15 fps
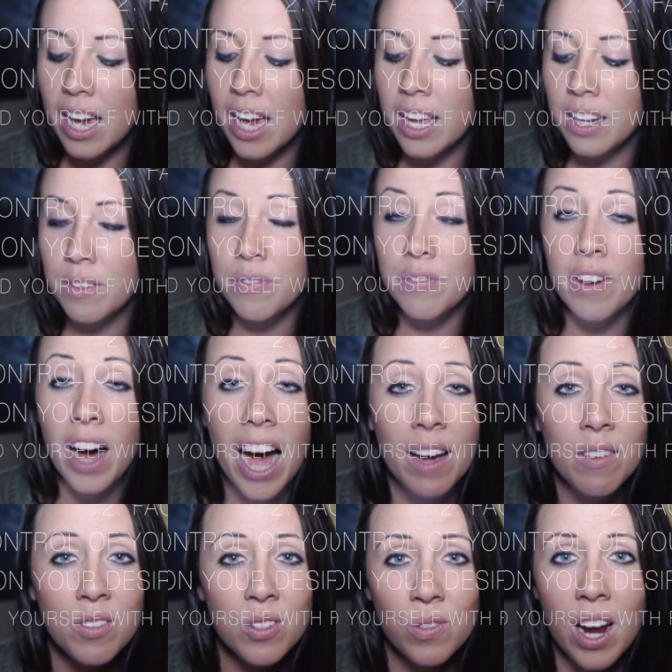And
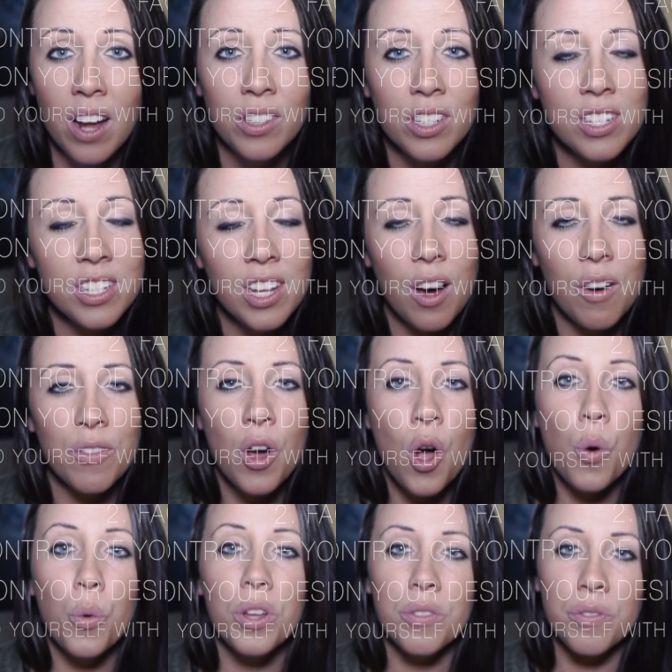5, surround yourself
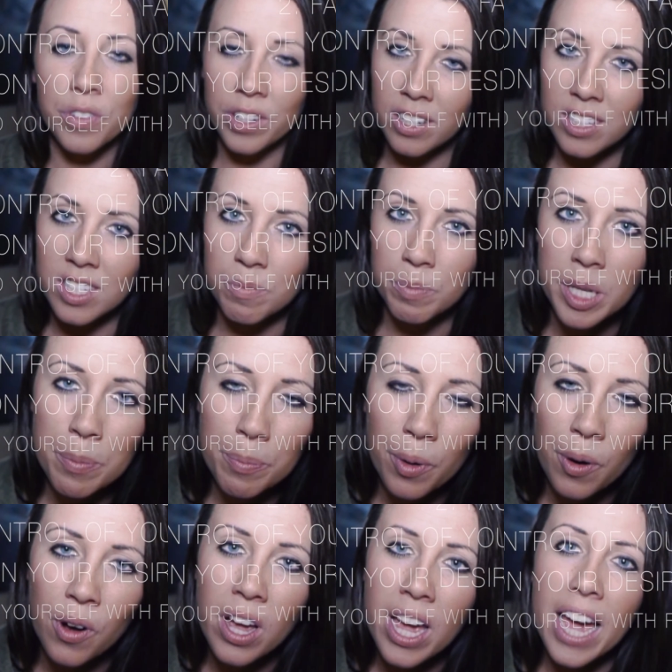with fearless
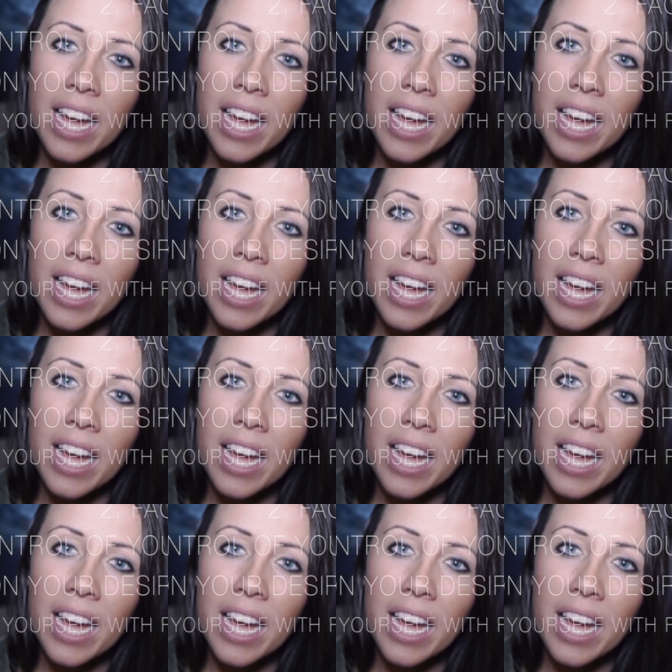people.